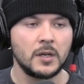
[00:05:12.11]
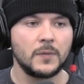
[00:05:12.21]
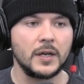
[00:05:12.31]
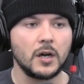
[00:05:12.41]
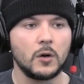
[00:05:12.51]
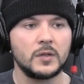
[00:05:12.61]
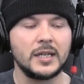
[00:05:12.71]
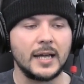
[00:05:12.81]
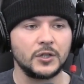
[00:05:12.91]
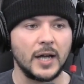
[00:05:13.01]
They go,
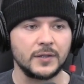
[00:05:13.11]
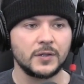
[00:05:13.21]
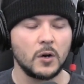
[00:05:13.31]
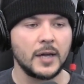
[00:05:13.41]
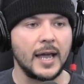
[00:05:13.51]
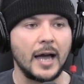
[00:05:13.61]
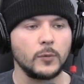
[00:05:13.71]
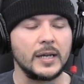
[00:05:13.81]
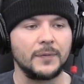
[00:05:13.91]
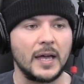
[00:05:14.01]
DHS. Okay, how do
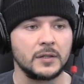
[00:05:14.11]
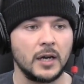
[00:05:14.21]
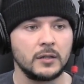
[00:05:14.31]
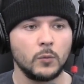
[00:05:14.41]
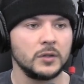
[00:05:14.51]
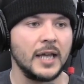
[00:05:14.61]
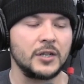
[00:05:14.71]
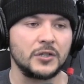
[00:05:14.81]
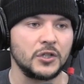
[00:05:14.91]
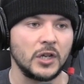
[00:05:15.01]
we get that done? Well,
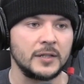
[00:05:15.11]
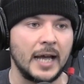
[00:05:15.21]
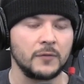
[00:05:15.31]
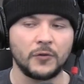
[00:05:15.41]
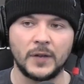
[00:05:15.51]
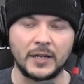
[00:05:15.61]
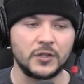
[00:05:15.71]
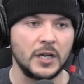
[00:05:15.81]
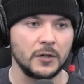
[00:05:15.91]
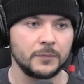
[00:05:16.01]
DHS is shut down for the
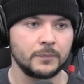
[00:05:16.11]
next year.